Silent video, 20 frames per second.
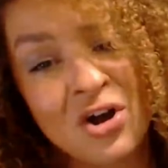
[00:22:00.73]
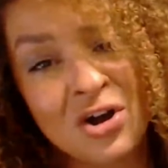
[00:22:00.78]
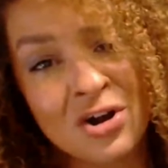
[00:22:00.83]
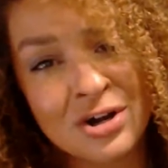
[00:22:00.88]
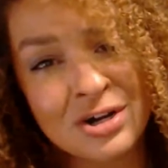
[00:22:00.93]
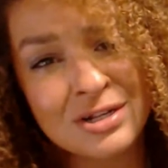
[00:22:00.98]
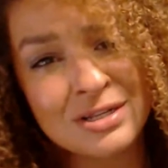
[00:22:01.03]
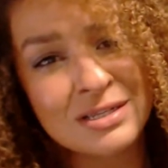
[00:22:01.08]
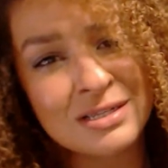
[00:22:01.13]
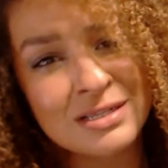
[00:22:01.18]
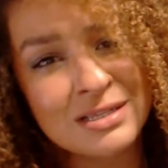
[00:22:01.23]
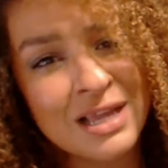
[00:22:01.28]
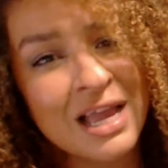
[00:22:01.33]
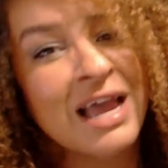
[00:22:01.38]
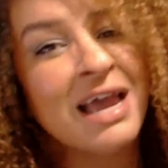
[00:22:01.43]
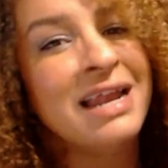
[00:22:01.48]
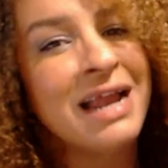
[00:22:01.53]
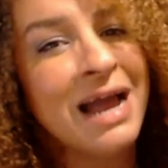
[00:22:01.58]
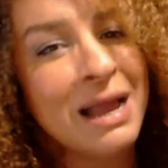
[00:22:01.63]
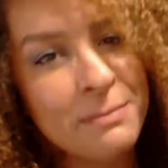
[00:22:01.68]
artist
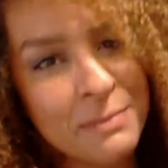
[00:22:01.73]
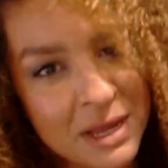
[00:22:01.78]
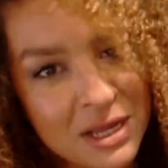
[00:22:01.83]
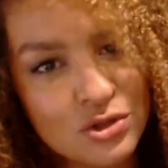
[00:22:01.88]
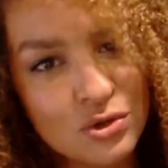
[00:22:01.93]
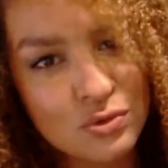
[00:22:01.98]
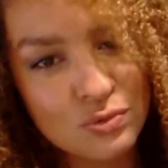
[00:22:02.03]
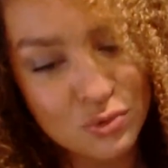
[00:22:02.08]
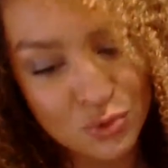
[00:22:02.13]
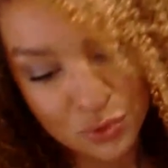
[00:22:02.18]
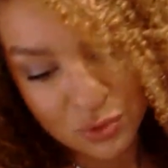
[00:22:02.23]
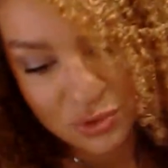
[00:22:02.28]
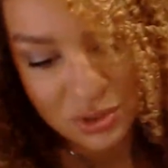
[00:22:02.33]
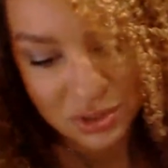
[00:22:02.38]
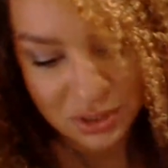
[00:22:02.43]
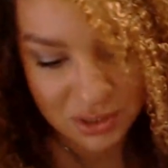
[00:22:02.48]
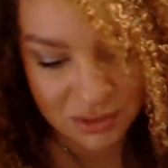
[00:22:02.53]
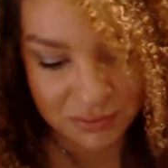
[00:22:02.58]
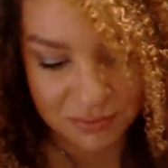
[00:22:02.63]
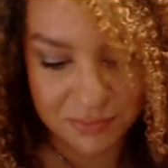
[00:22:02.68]
and I make the
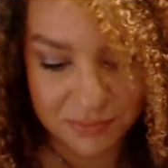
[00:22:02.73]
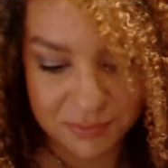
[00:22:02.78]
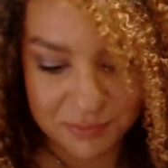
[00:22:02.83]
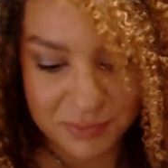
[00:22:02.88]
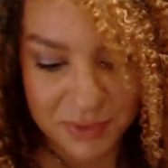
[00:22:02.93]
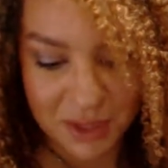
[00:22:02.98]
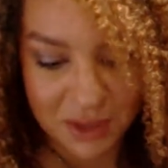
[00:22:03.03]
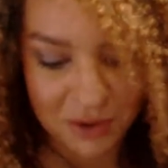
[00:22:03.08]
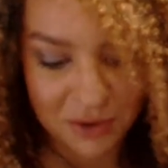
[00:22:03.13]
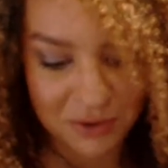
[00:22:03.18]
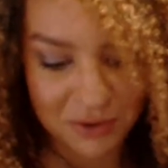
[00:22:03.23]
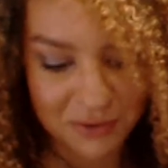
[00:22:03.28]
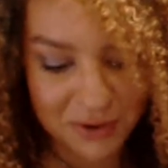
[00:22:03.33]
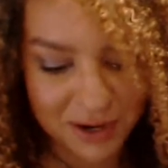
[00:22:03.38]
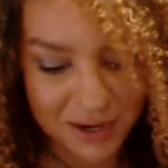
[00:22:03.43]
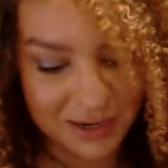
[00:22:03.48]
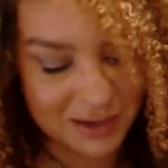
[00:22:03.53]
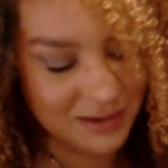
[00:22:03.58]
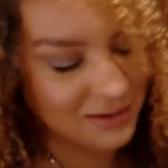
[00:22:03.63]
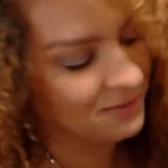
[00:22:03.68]
rules. All
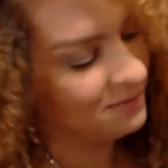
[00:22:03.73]
right.